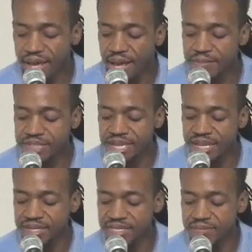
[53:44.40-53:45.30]
I'm
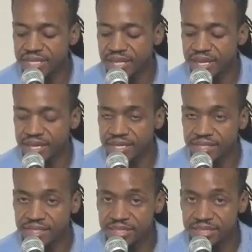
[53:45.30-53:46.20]
saying this
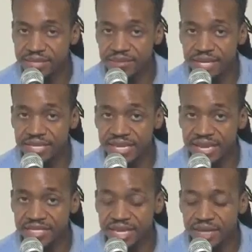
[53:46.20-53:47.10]
because it seems like the
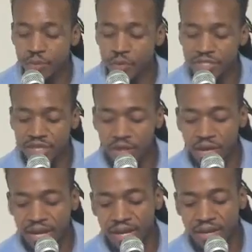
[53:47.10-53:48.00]
anti-abortion
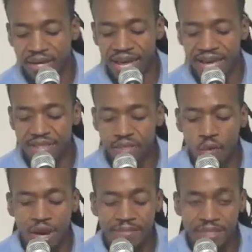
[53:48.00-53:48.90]
crowd has
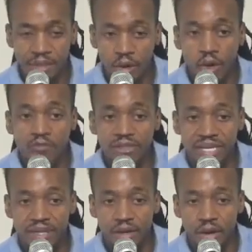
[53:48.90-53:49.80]
co-opted all
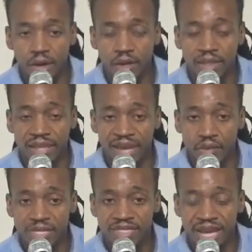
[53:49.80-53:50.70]
relate all
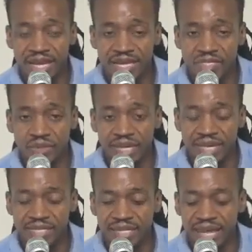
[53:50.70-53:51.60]
language that is
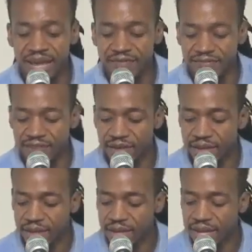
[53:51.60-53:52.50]
related to life.
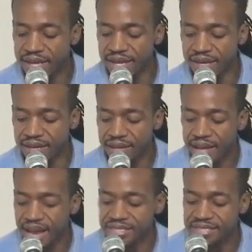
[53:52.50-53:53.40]
Again,
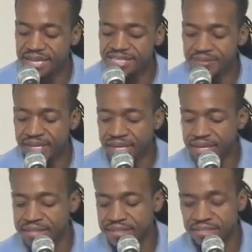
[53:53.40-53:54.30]
I say this
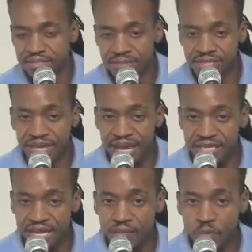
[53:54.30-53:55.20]
because it seems like the
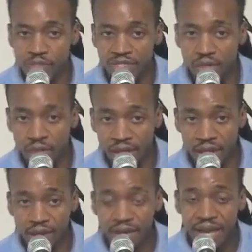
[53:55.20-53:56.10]
anti-abortion
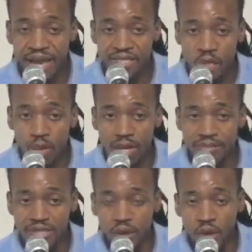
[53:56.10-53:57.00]
crowd has
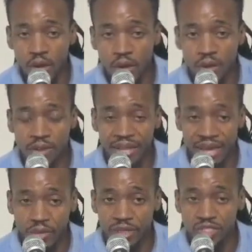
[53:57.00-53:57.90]
co-opted all
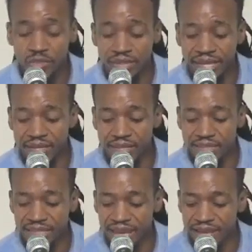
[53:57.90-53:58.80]
language related
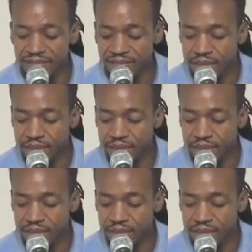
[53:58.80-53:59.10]
to life.